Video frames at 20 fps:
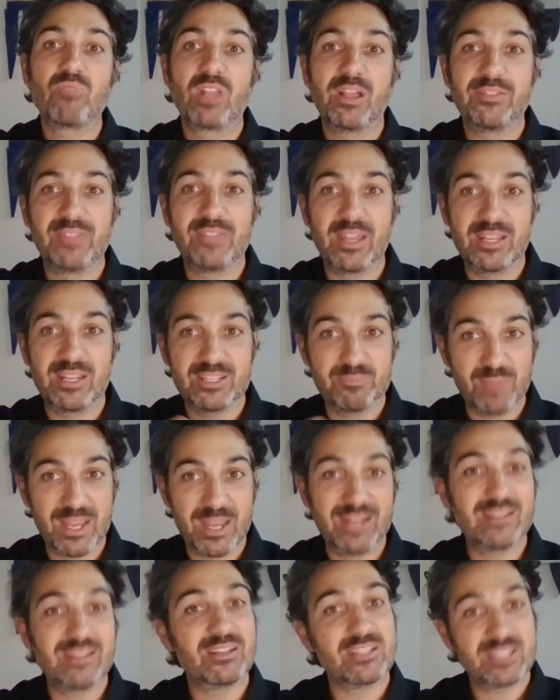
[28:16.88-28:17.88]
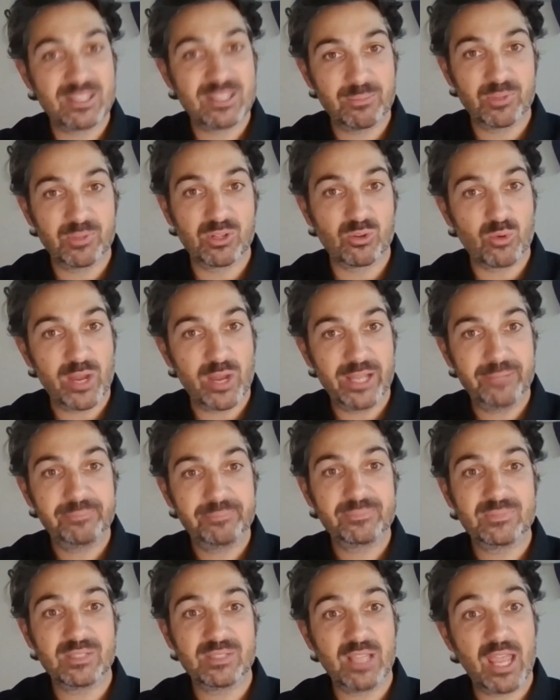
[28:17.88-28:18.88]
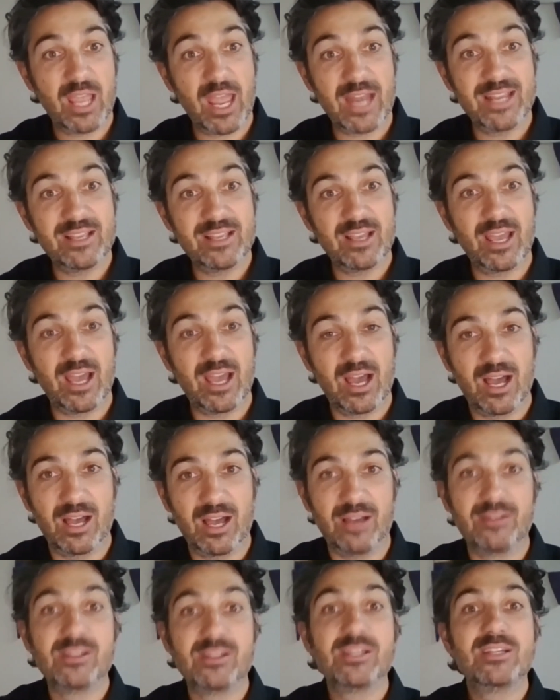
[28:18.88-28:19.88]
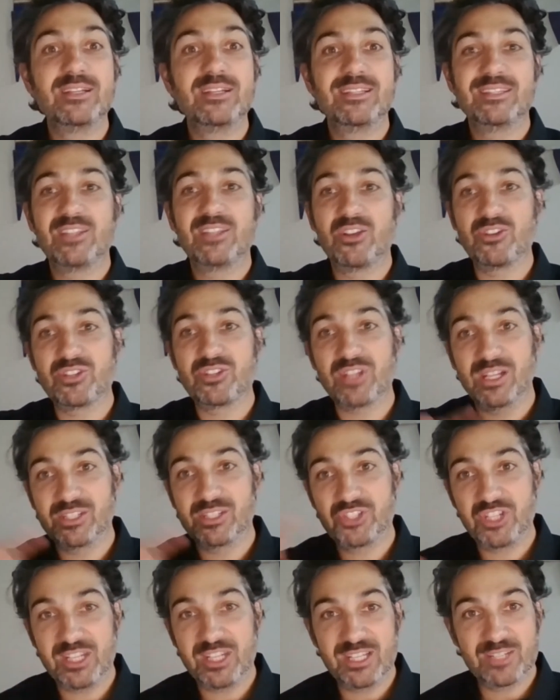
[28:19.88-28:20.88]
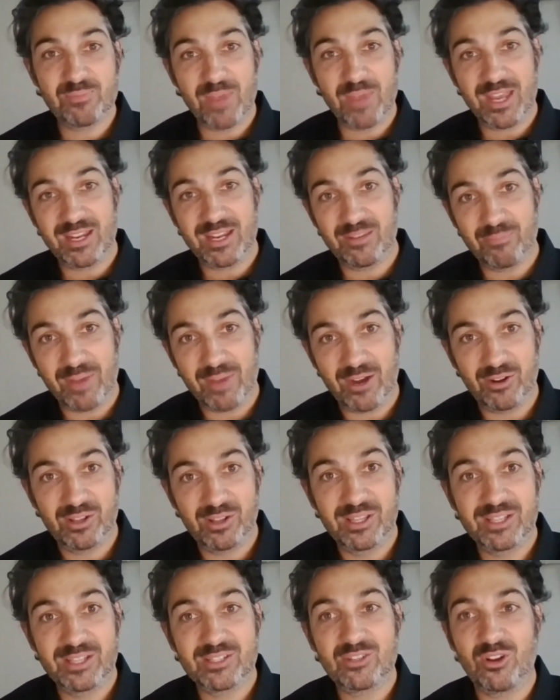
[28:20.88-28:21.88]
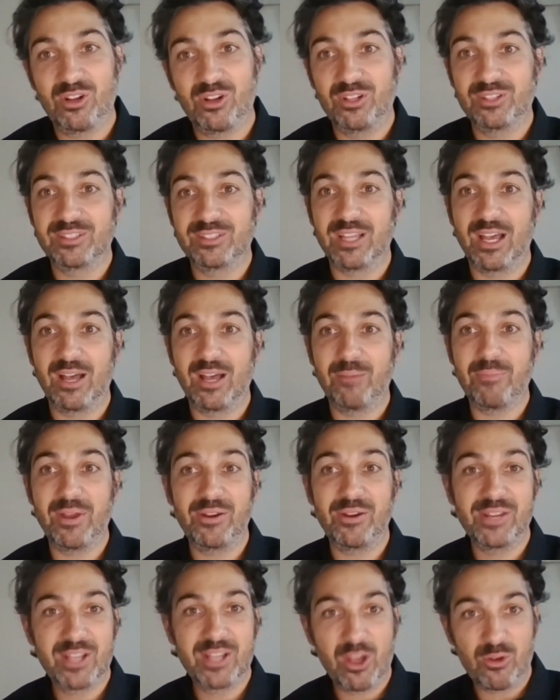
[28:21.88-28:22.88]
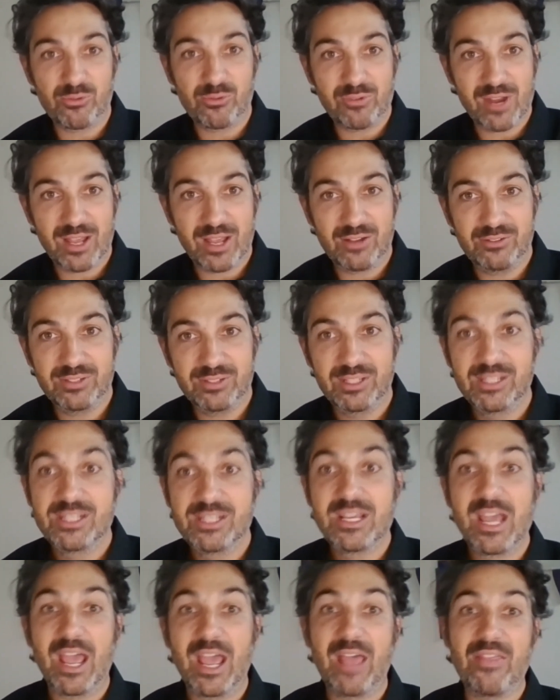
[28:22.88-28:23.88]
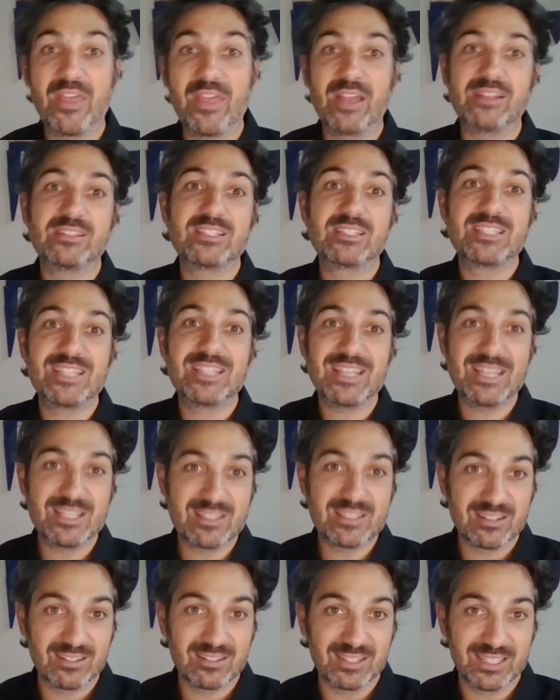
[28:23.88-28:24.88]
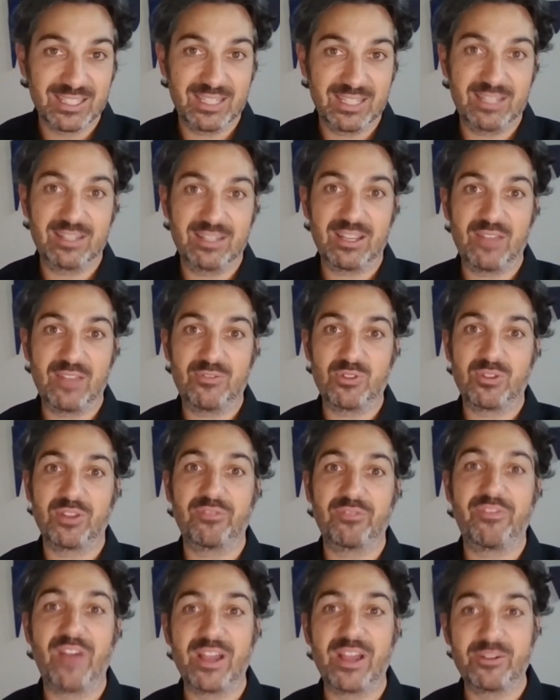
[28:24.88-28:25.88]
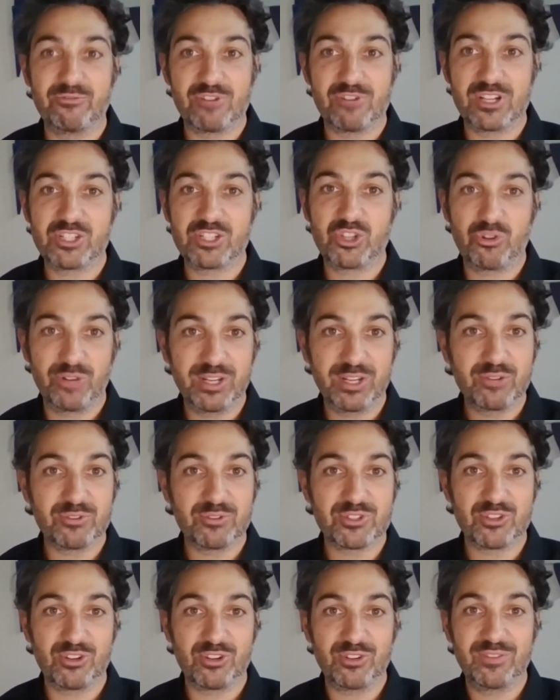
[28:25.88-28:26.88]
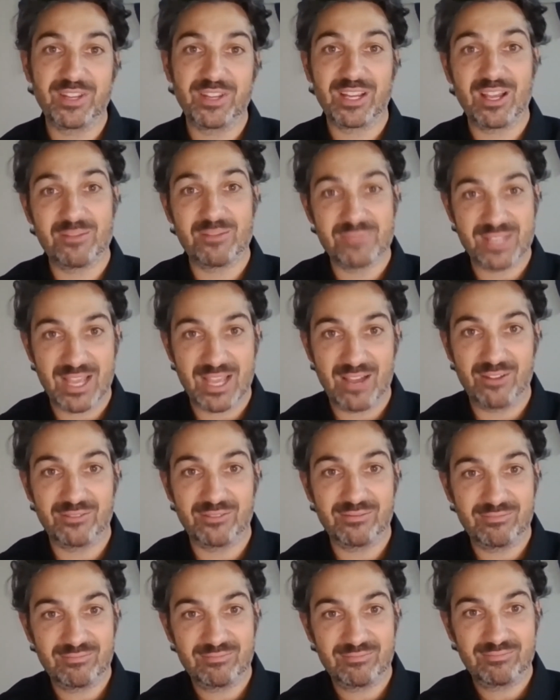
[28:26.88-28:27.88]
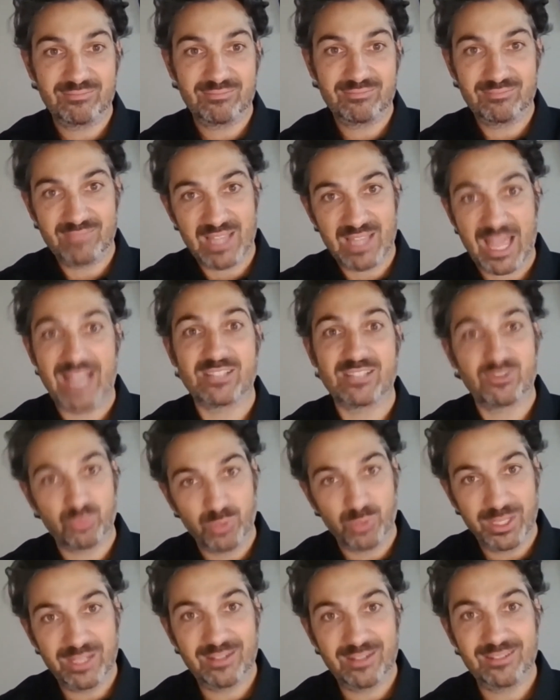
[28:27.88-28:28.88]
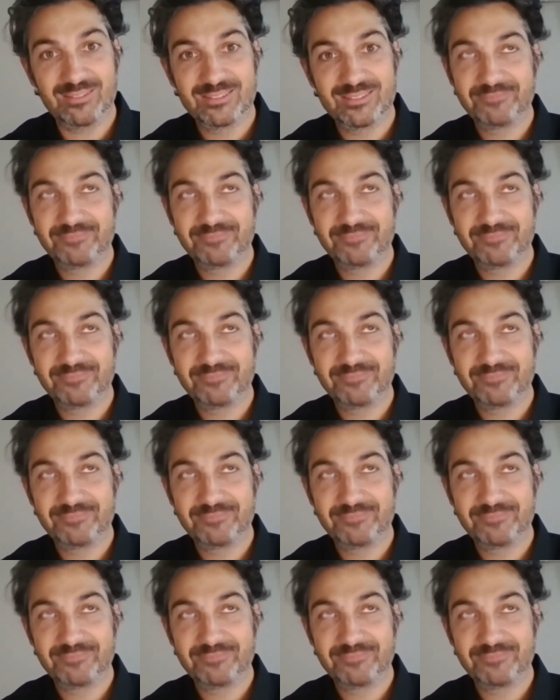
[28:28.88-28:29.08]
that is made in a similar way. Any uh, there's a cheese made in Maryland called uh, Merry Goat Round, and then seasonally, if you can find Rush Creek Reserve, it comes out last week